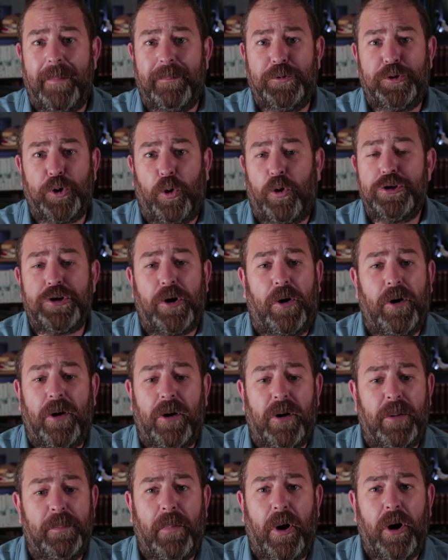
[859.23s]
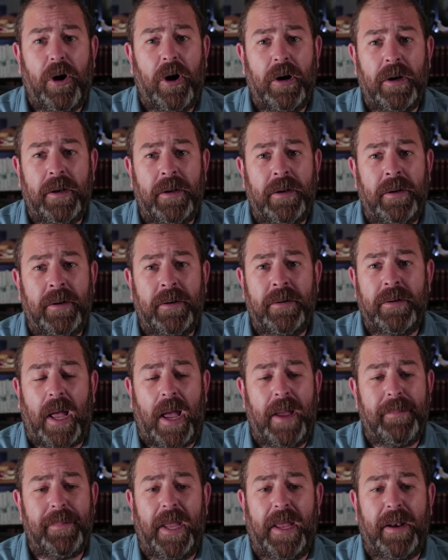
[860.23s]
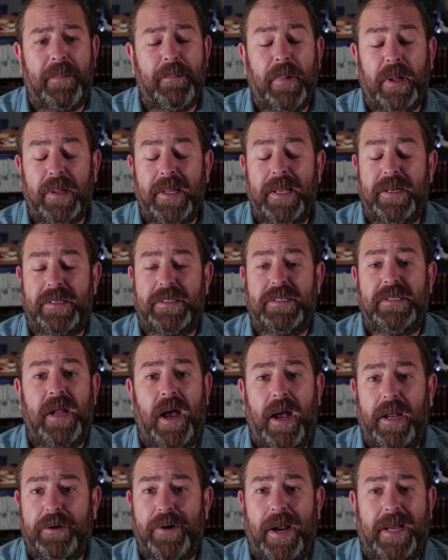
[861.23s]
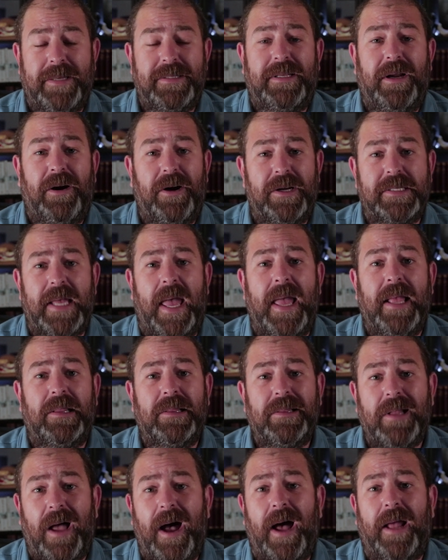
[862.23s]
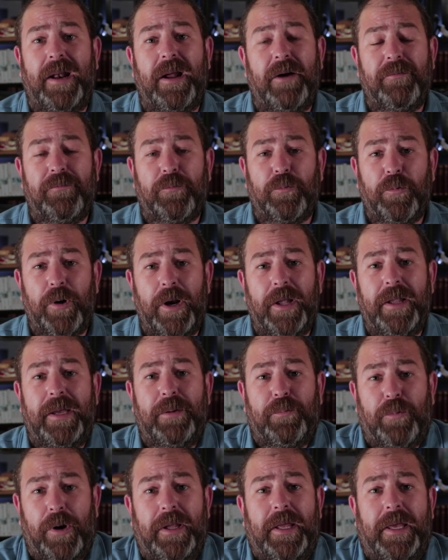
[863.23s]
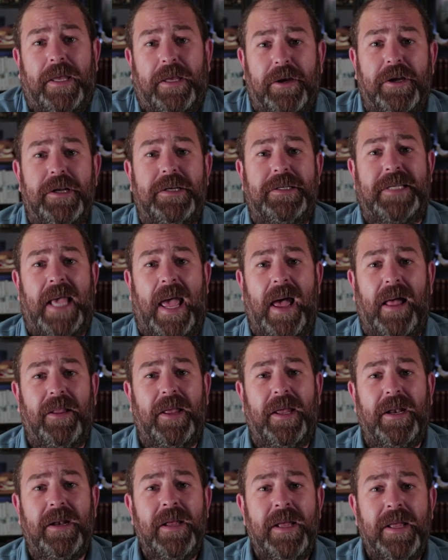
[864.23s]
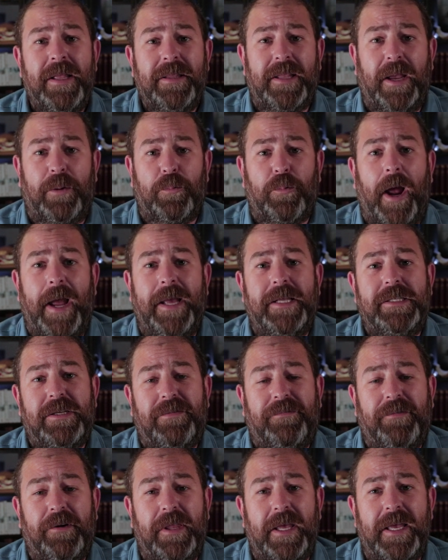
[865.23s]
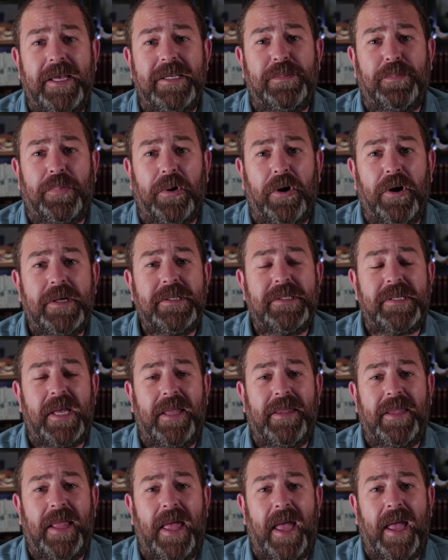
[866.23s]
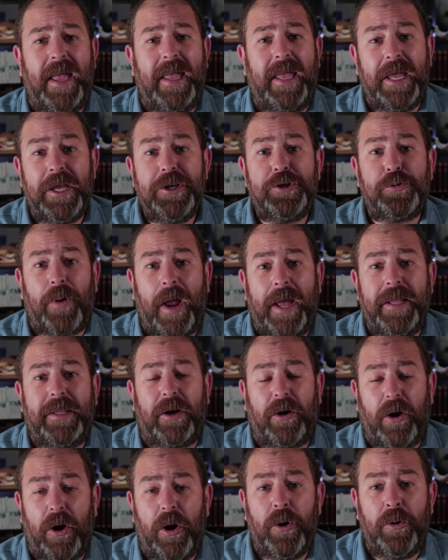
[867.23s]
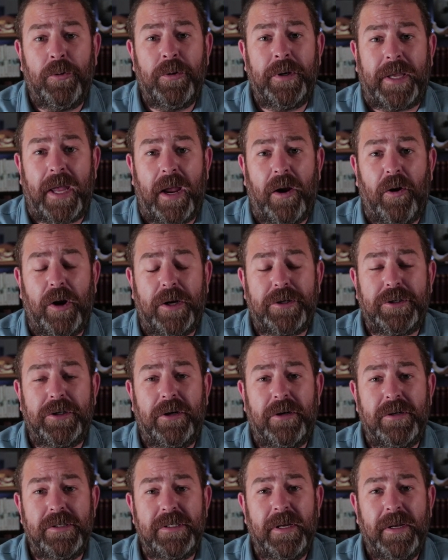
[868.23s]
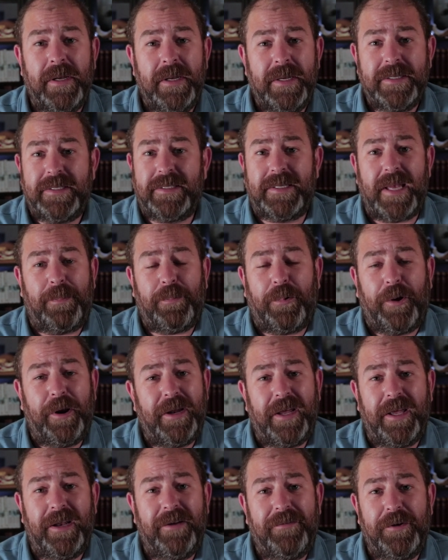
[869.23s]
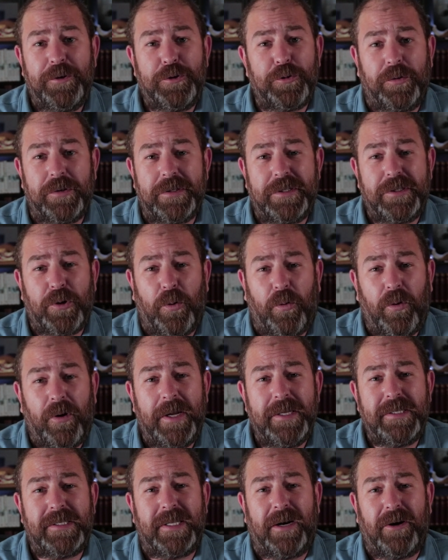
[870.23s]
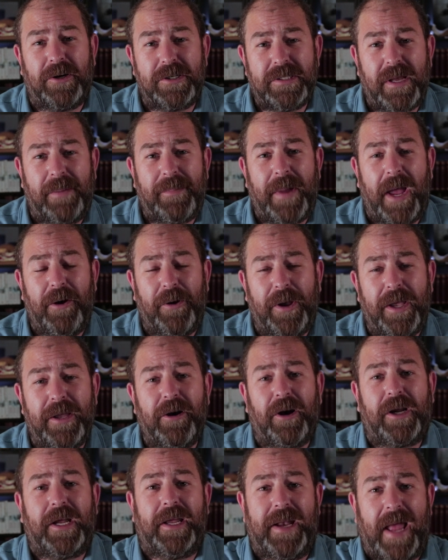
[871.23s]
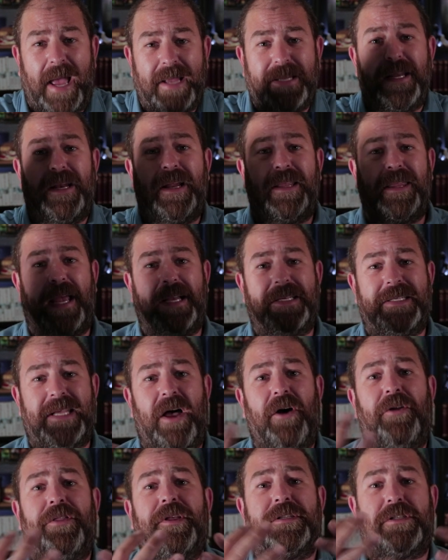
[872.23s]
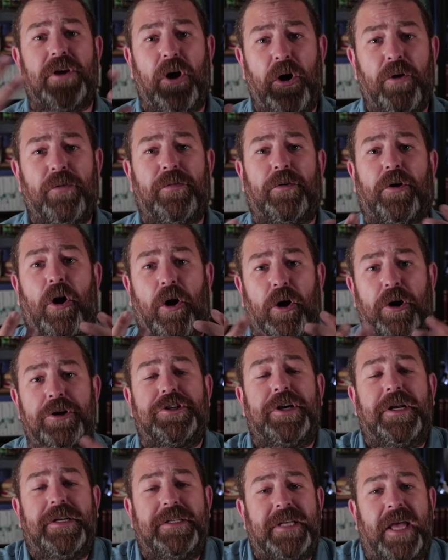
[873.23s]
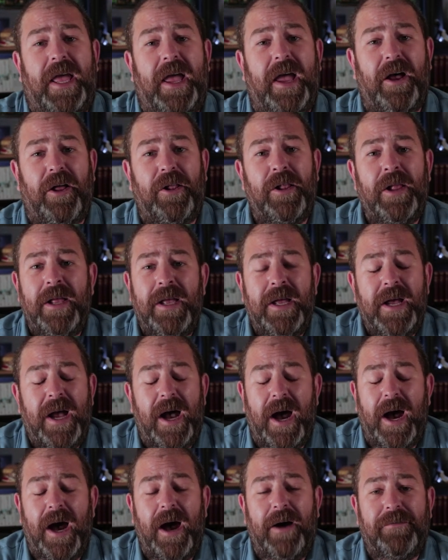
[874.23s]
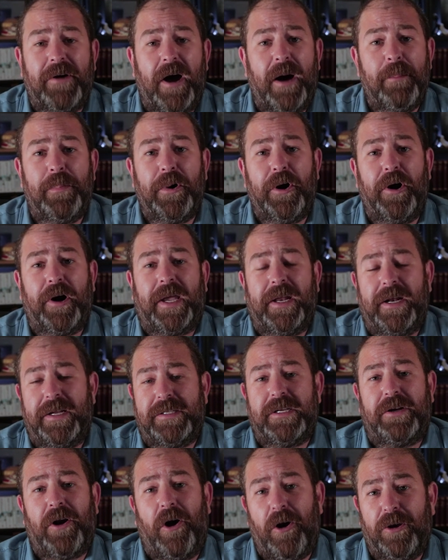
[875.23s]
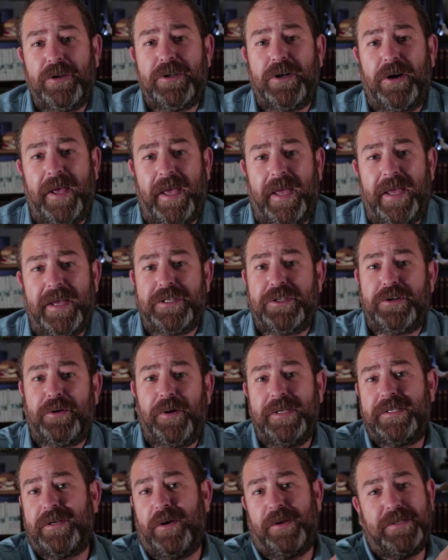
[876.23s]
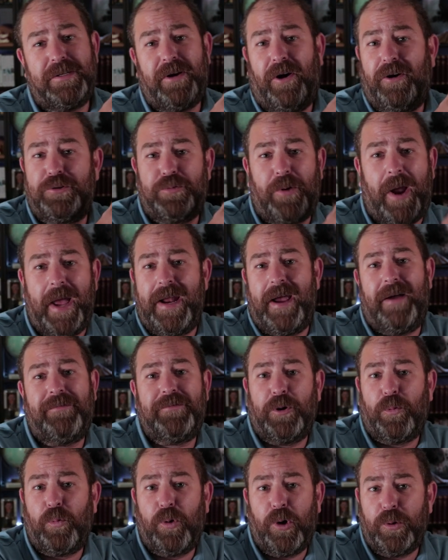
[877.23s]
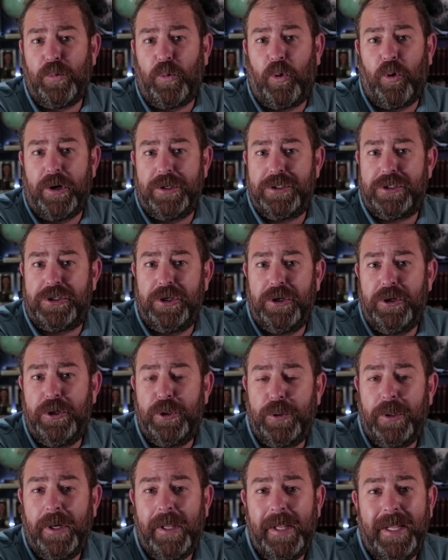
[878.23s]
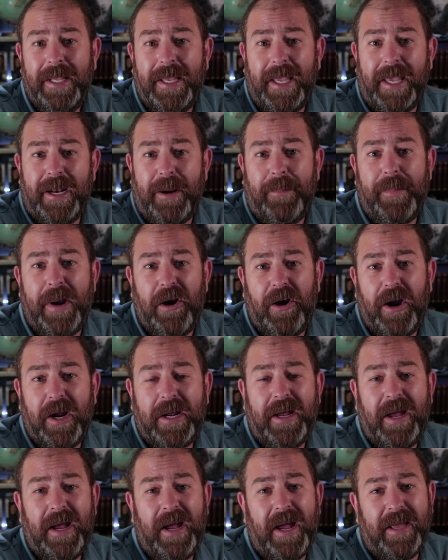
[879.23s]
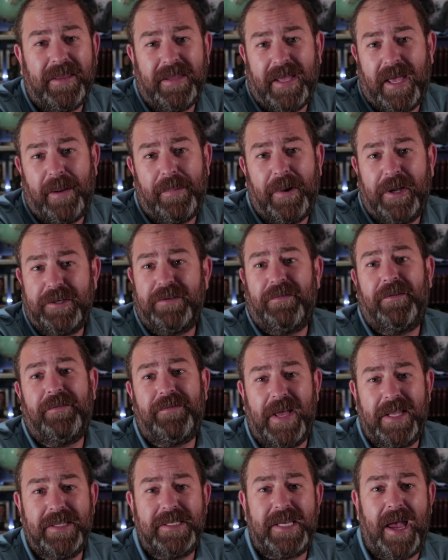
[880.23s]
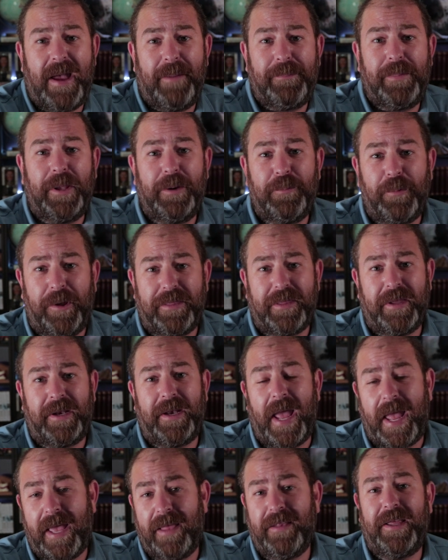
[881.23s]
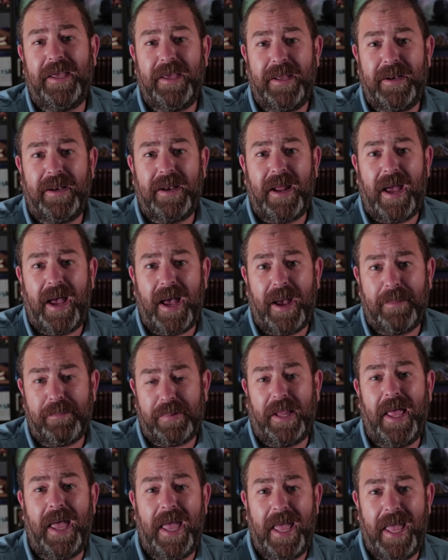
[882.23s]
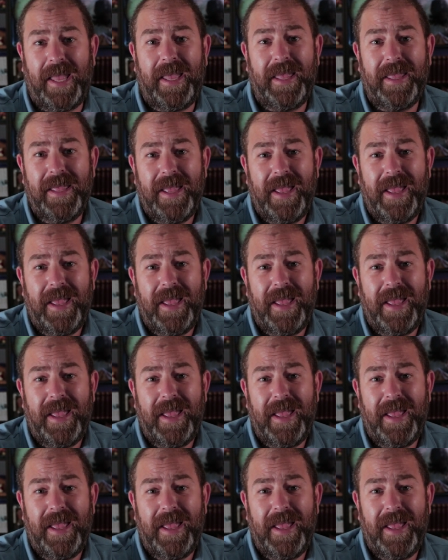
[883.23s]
George R.R. Martin, Melinda Snodgrass. There is a lot of really, really good talent that writes for these books, and they each write their own characters, separate individual stories that are somehow interconnected, and they tell this overarching tale of a book, and it's an alternate history, so it starts right after World War II in America, and then a bunch of events happen with an alien plague,